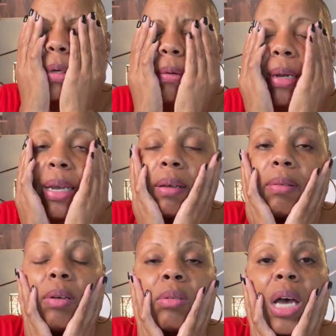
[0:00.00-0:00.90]
the ground,
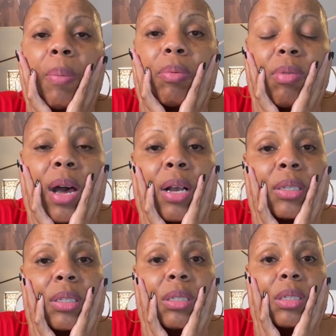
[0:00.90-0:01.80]
on top of
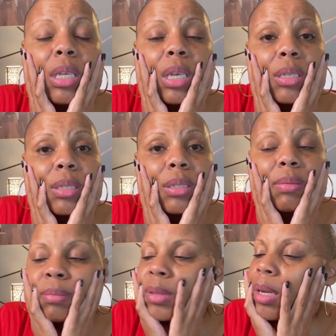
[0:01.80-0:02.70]
rocks and sticks. And
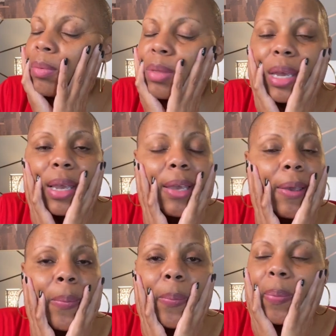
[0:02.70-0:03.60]
mm, no, thank
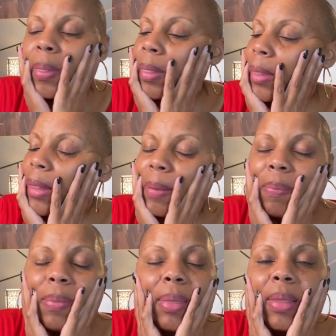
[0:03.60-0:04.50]
you.
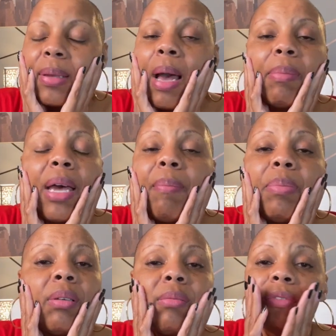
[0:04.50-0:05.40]
Mm I'm not
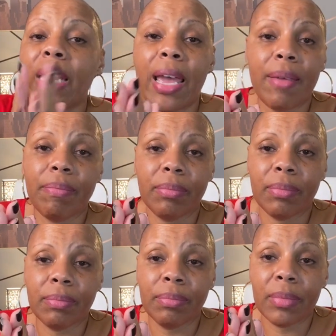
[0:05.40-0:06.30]
built for that.
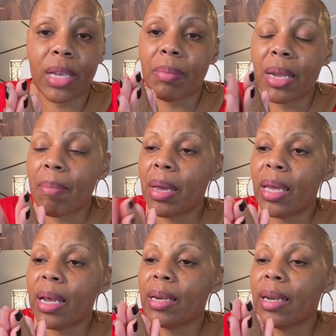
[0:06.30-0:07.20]
I'm not
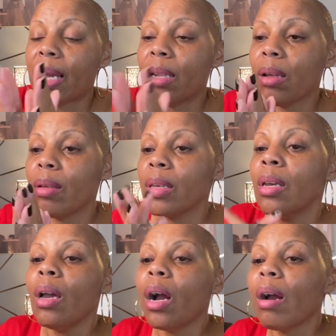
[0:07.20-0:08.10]
made out of that cloth.
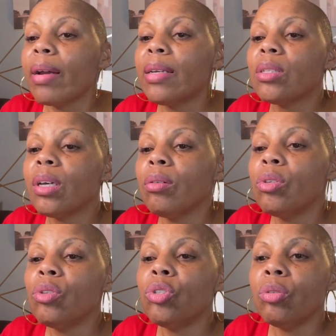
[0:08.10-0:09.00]
All right. So
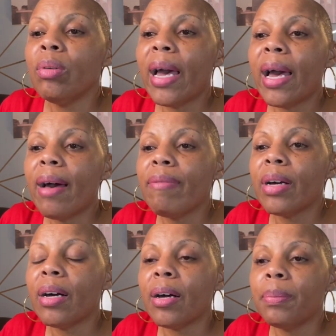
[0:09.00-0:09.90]
you do have
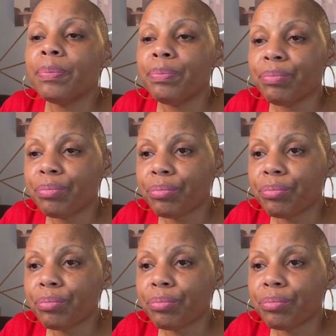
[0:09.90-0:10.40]
um